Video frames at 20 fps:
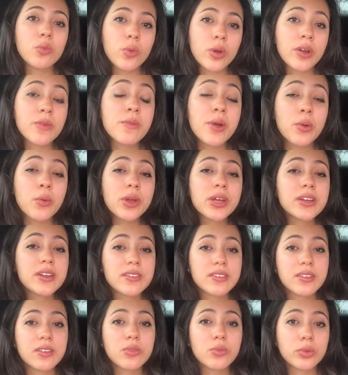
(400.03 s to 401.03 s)
One of my
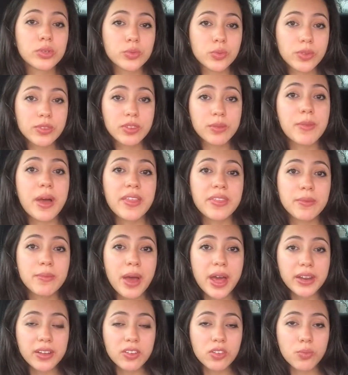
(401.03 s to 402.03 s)
weaknesses, which was the
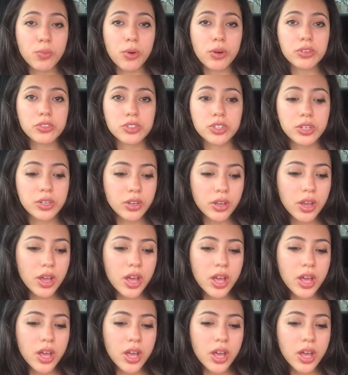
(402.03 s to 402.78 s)
mathematics portion.